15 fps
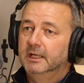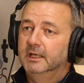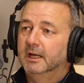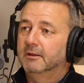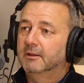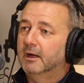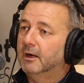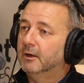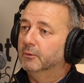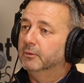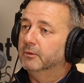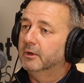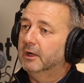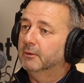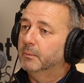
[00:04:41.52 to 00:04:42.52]
the whole
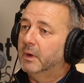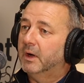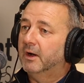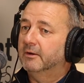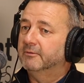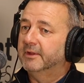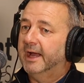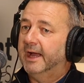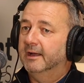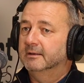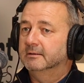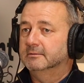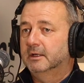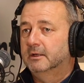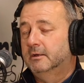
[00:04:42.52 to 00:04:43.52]
part of that.
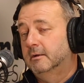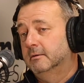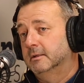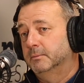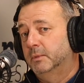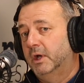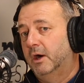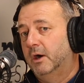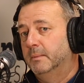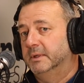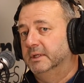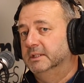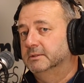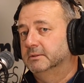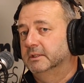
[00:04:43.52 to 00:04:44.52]
And
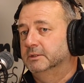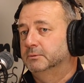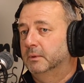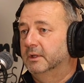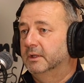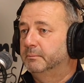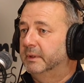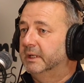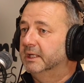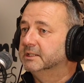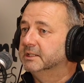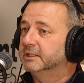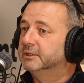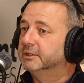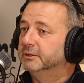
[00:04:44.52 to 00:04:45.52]
carbon is one of the
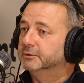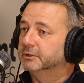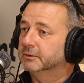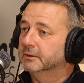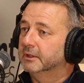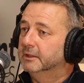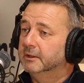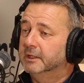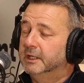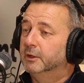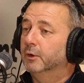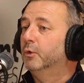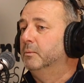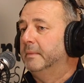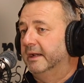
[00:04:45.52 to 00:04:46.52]
biggest issues in
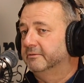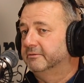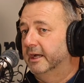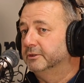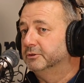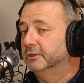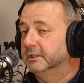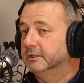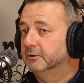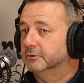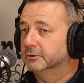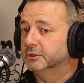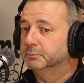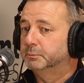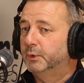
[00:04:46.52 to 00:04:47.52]
all manufacturing, not
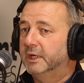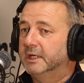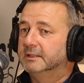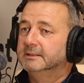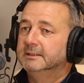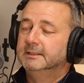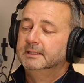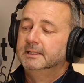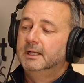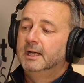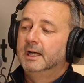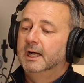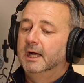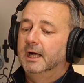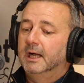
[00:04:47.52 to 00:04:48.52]
just print.
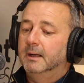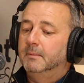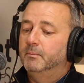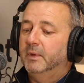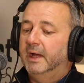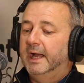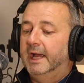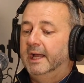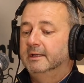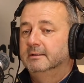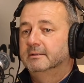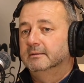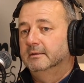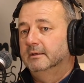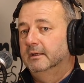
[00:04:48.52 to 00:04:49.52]

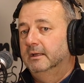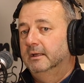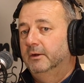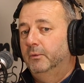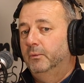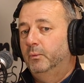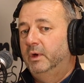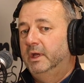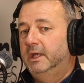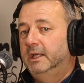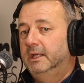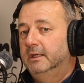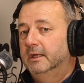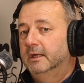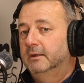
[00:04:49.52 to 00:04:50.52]
And
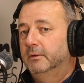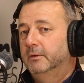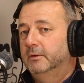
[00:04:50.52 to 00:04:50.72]
we